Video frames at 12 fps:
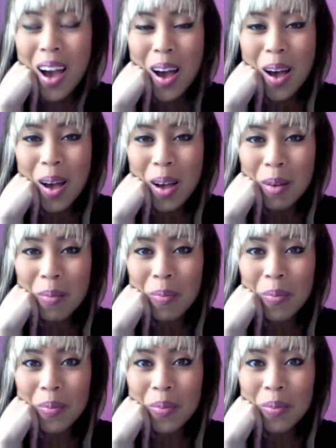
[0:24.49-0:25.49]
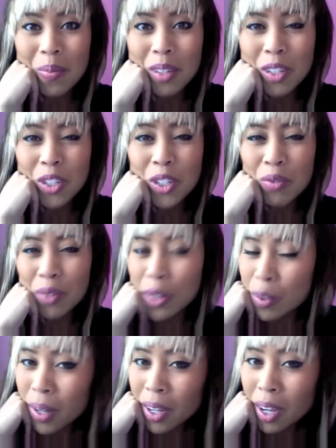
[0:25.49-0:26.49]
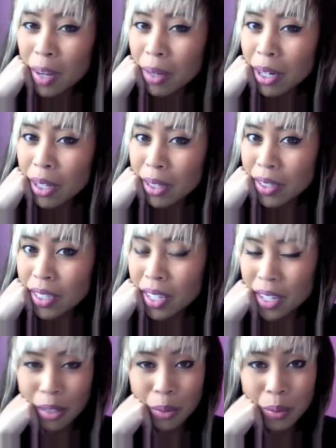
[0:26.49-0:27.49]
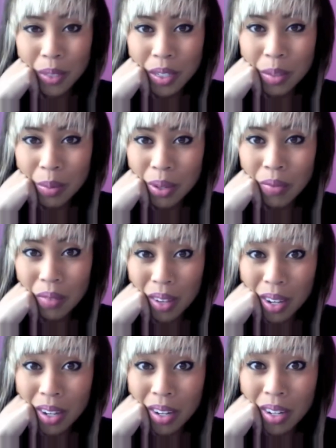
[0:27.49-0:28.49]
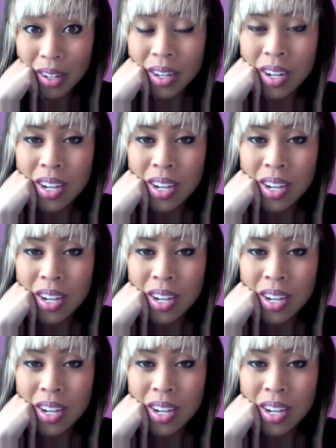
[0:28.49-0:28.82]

Um, she filled my eyebrows and I wasn't a big fan.